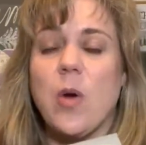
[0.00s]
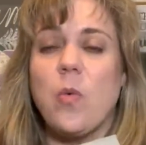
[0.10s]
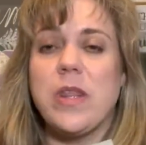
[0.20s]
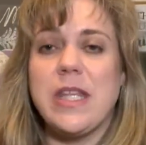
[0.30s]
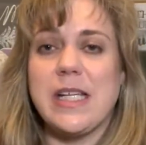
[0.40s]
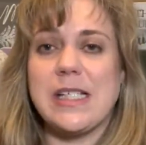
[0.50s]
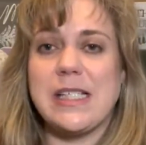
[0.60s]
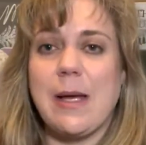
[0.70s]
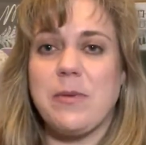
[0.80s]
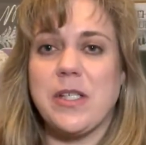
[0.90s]
with the
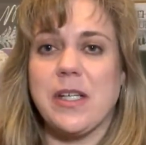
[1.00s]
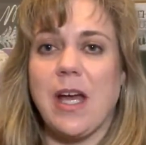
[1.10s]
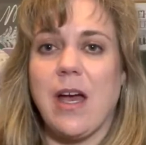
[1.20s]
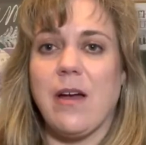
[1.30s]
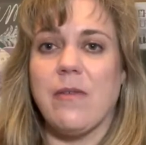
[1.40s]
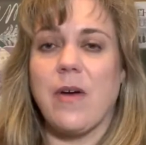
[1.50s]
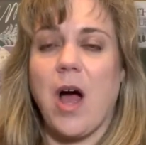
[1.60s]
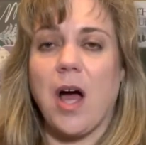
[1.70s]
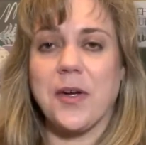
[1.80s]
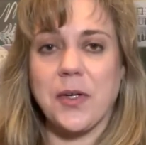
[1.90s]
exception of
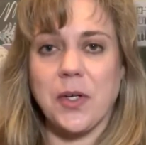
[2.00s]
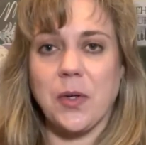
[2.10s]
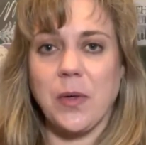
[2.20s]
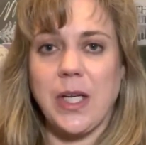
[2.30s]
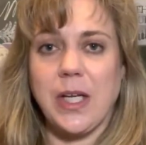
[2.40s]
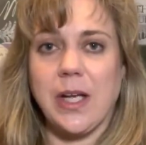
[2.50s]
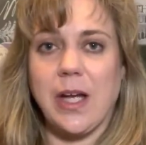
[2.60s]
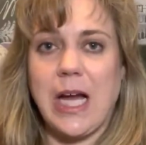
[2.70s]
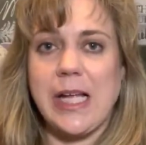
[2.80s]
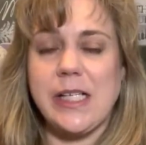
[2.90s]
Otter Creek.
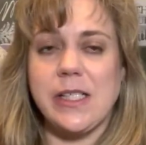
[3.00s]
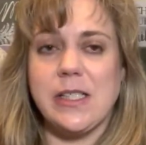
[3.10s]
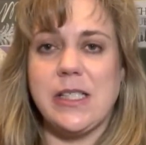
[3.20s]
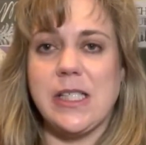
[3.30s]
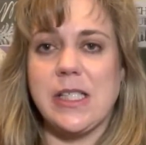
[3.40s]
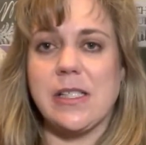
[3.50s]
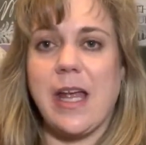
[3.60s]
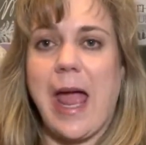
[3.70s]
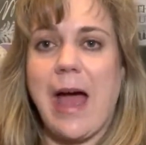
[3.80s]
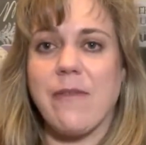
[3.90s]
I didn't
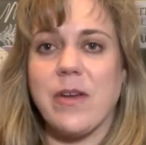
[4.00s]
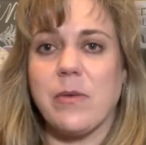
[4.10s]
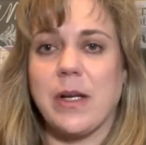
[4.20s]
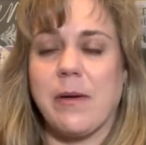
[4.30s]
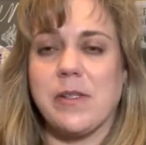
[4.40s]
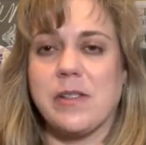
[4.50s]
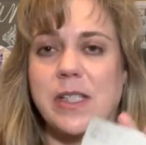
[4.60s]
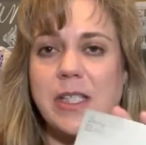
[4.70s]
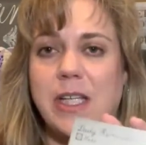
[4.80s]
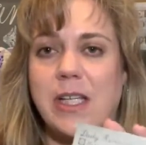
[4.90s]
have it when I was
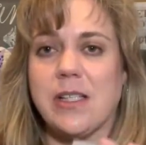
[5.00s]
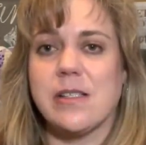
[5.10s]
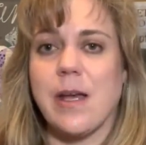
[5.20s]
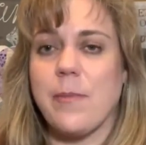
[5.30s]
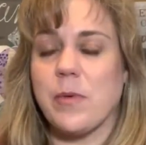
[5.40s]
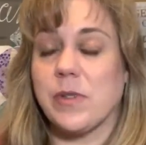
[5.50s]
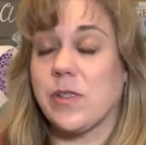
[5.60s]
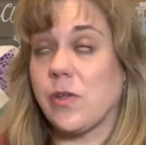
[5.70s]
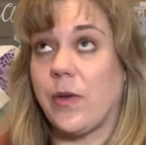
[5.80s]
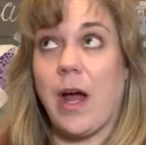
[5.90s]
kitting this up. It was
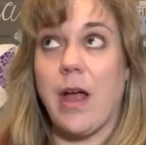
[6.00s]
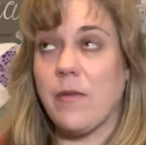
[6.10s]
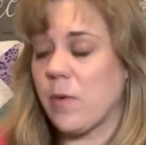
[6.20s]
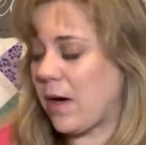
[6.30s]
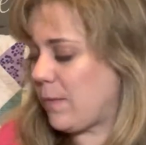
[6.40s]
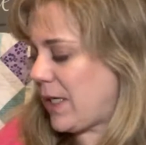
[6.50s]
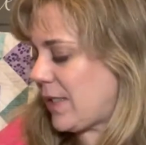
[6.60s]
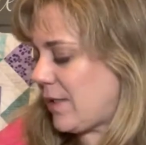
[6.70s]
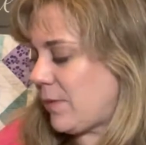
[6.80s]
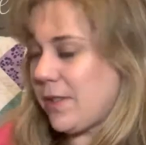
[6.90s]
sold out everywhere
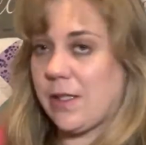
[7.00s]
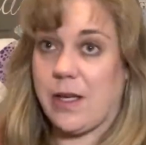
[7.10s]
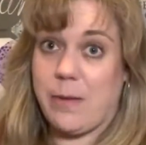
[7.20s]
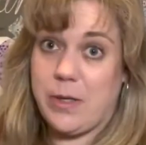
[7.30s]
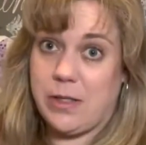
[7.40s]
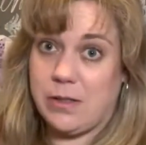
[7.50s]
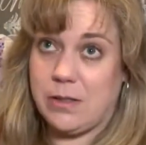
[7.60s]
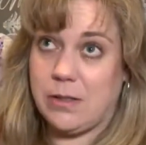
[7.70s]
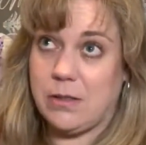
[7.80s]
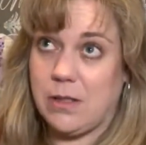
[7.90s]
because it was incoming.
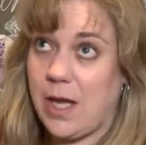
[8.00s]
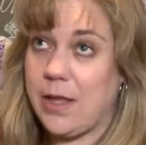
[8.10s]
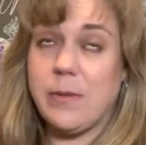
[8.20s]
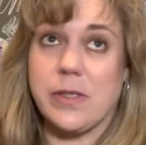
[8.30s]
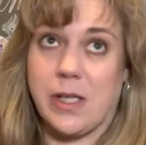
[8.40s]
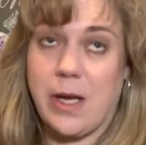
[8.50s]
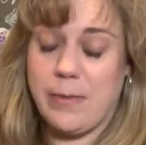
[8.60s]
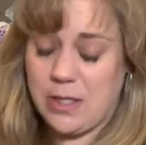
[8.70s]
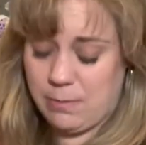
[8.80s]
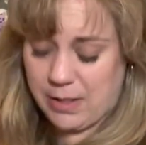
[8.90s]
I think it was
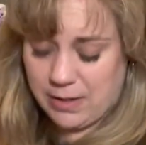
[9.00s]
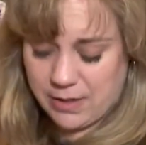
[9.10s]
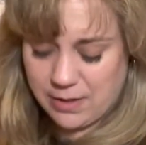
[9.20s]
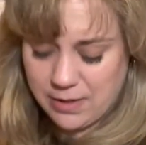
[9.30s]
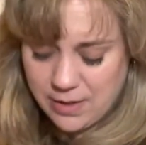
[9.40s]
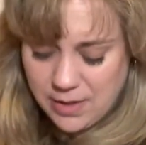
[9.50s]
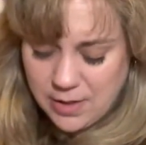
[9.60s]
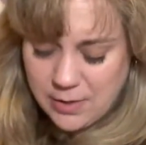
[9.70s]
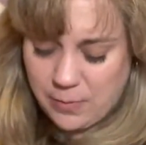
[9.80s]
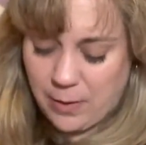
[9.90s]
incoming to America.
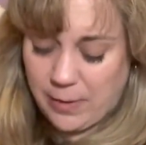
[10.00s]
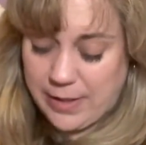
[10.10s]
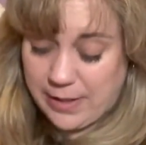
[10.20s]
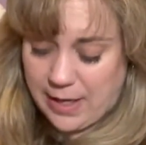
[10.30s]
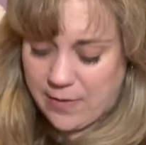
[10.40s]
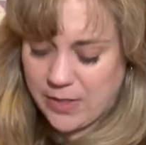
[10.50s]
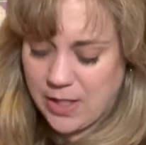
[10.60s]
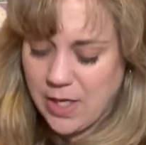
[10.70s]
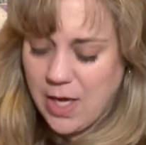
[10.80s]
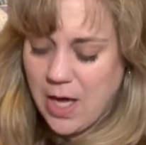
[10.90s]
Probably why I didn't have it.
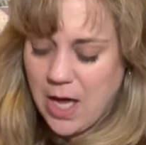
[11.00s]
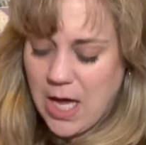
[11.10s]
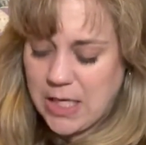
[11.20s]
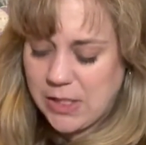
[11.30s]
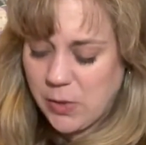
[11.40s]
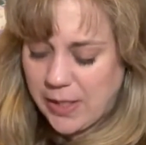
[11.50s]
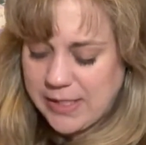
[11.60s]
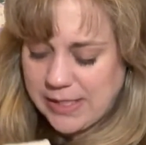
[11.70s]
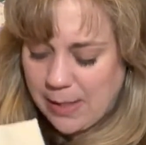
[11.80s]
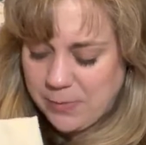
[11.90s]
So I
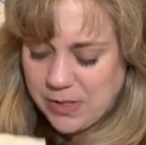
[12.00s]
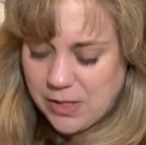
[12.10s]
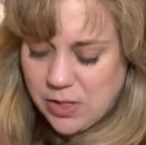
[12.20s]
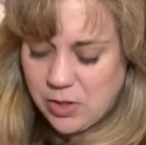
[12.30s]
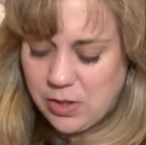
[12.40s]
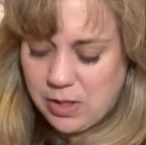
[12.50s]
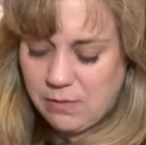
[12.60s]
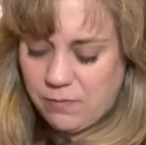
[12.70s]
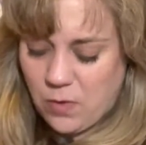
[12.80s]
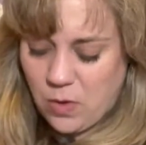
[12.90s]

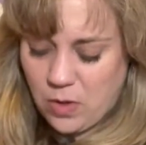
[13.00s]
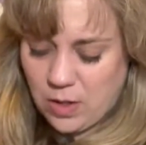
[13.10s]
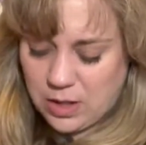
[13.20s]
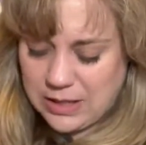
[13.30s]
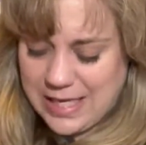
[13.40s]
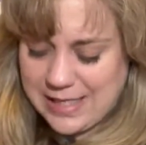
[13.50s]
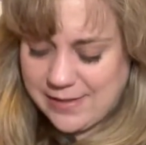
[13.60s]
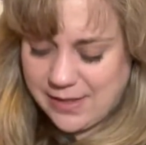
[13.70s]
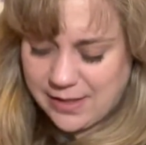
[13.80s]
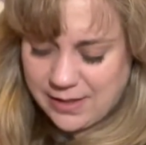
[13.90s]
substituted for
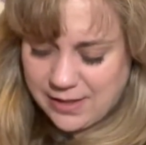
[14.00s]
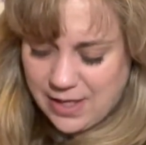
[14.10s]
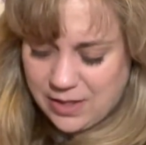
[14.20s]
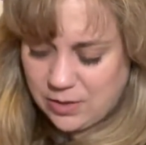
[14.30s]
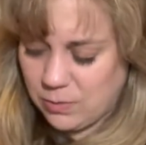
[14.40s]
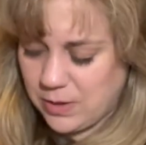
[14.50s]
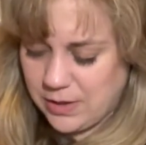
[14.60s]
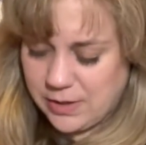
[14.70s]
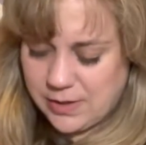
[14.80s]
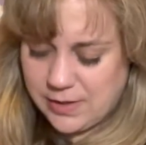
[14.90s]
Classic
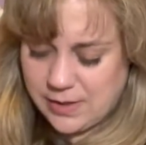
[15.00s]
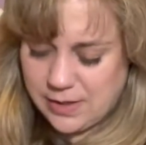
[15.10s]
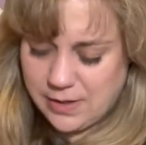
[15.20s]
Colorworks